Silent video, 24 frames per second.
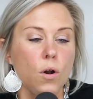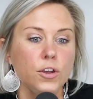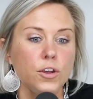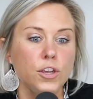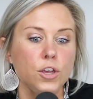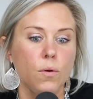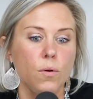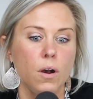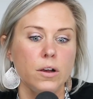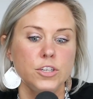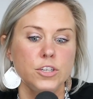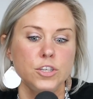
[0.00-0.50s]
Well,
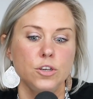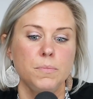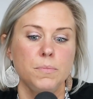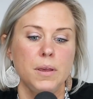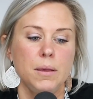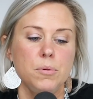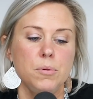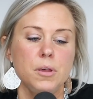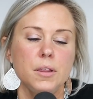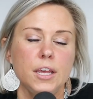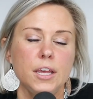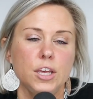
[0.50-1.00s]
you also
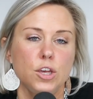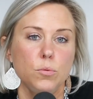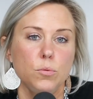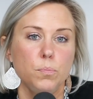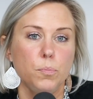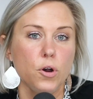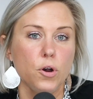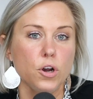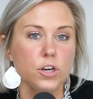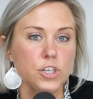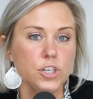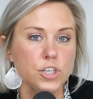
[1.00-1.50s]
maybe like you
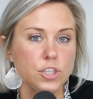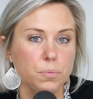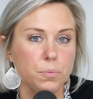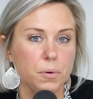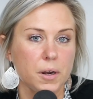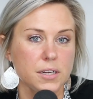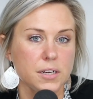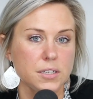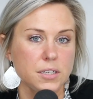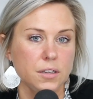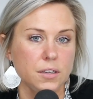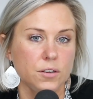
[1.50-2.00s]
push the
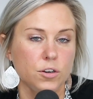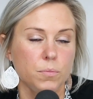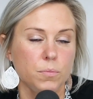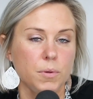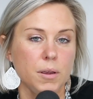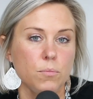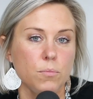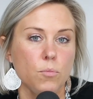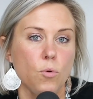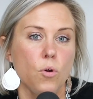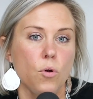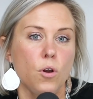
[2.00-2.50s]
price a little
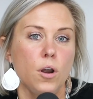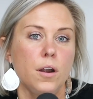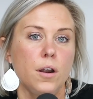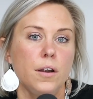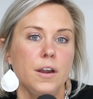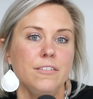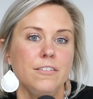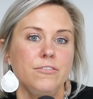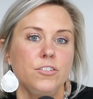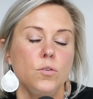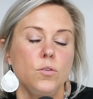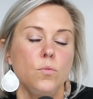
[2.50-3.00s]
bit more
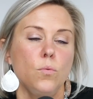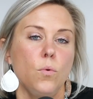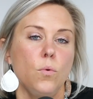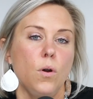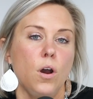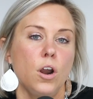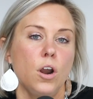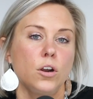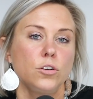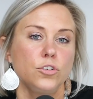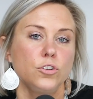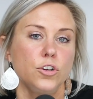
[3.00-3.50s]
if you
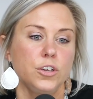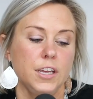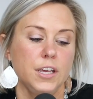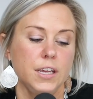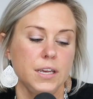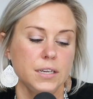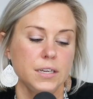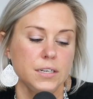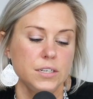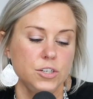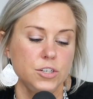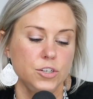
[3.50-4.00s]
are
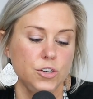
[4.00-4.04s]
looking